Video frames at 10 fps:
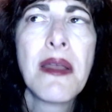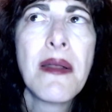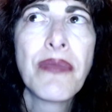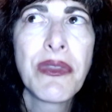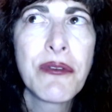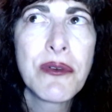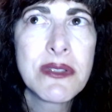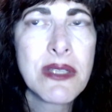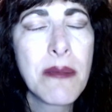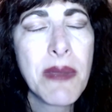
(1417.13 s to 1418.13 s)
the
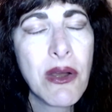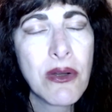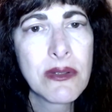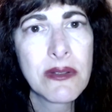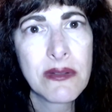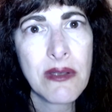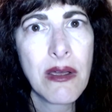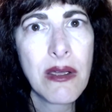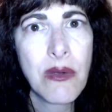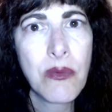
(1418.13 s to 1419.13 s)
first time I heard the
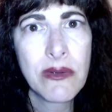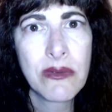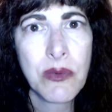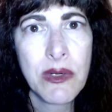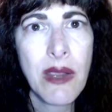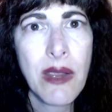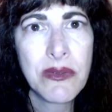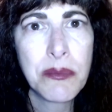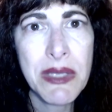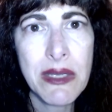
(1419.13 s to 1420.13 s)
song was when I
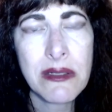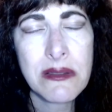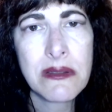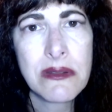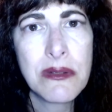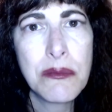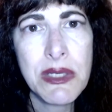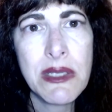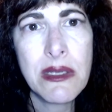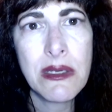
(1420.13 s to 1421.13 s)
was picked to
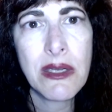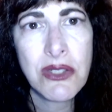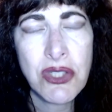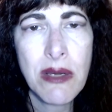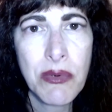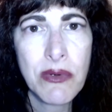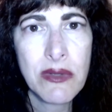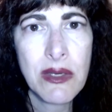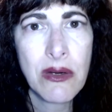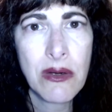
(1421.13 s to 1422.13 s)
be a chamber
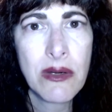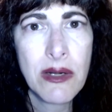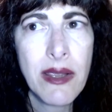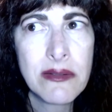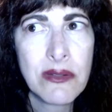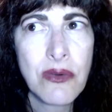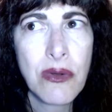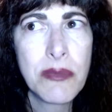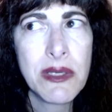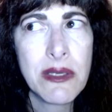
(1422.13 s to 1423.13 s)
singer in high
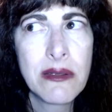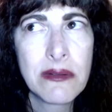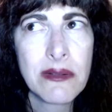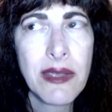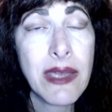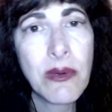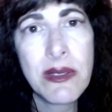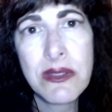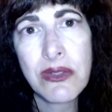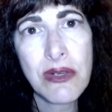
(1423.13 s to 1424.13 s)
school, because I had to
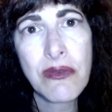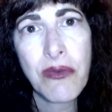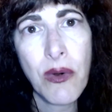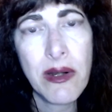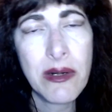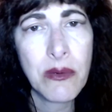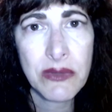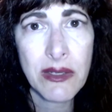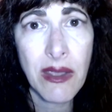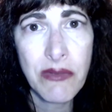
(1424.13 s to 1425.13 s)
audition for it, and it was
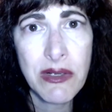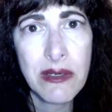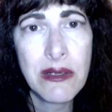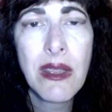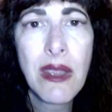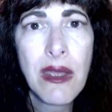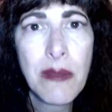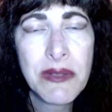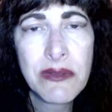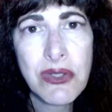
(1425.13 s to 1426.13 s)
a coveted
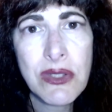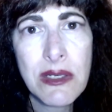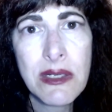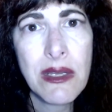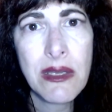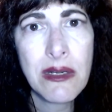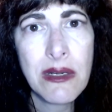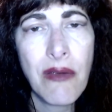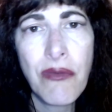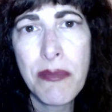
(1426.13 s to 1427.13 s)
position, and
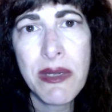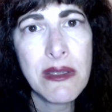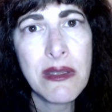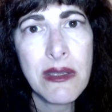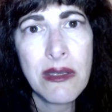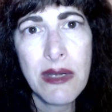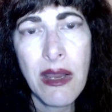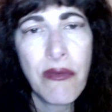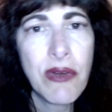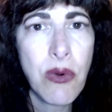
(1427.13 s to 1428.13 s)
everybody in
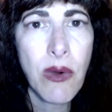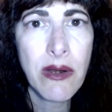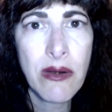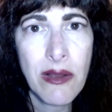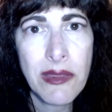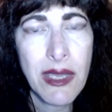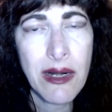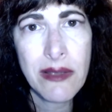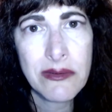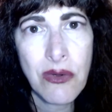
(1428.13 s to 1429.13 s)
every choir in that
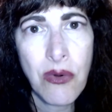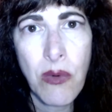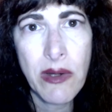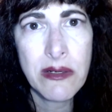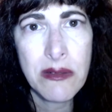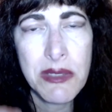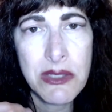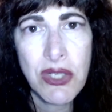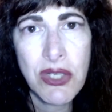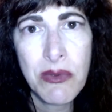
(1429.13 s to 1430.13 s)
high school wanted to be a
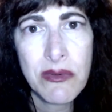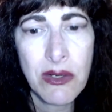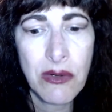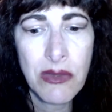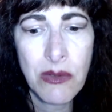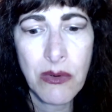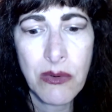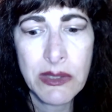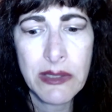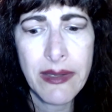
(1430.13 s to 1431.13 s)
chamber singer, and there were
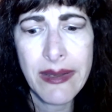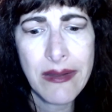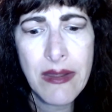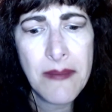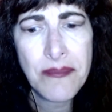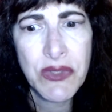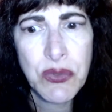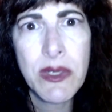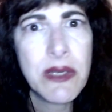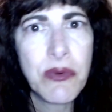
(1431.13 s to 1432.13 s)
only like
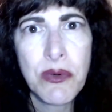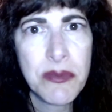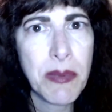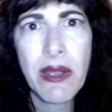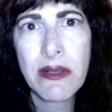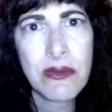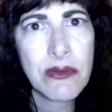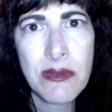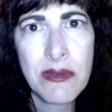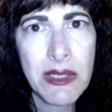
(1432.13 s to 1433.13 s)
24 spots or
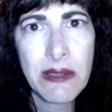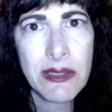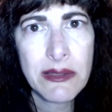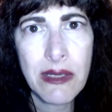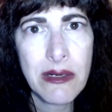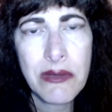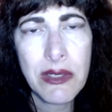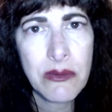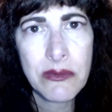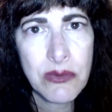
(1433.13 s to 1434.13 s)
something like that. I
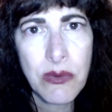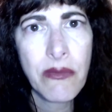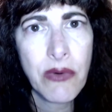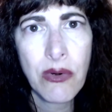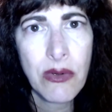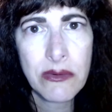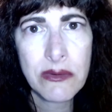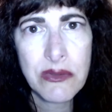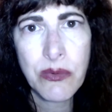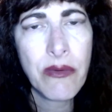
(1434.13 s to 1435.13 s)
think it was 12 girls
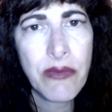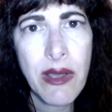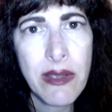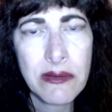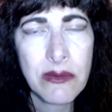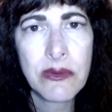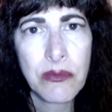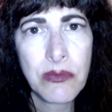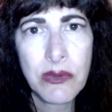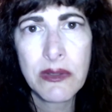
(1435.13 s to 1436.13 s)
and 12 guys. It was a
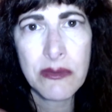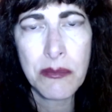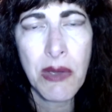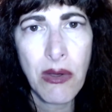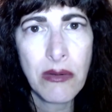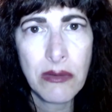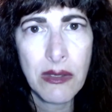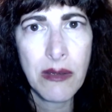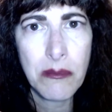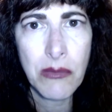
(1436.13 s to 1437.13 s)
really small
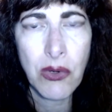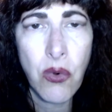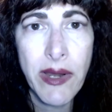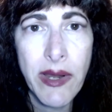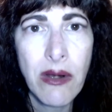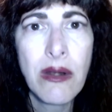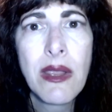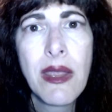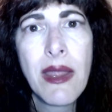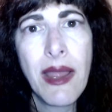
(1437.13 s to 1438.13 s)
choir,
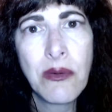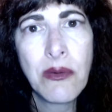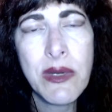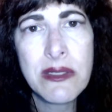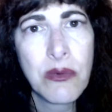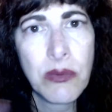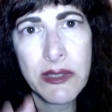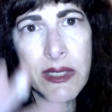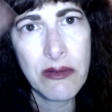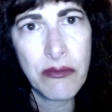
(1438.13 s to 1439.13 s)
and we did
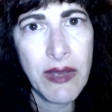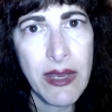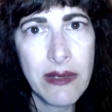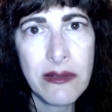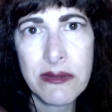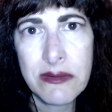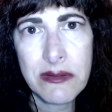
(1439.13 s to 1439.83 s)
really advanced